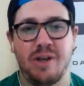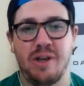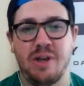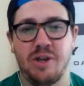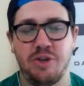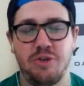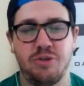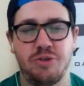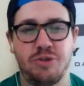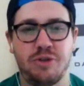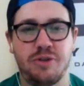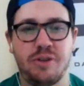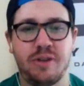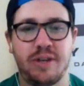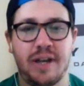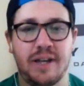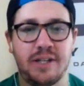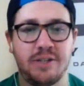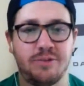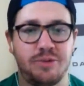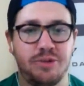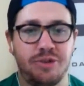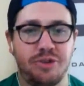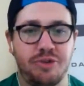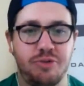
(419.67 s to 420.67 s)
usually the guys
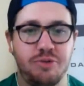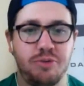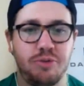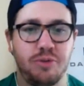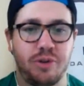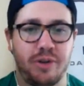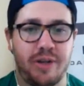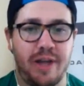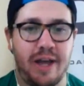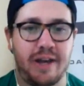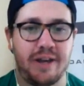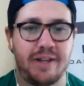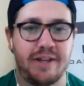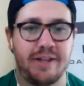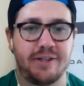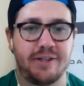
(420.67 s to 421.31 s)
we do look at against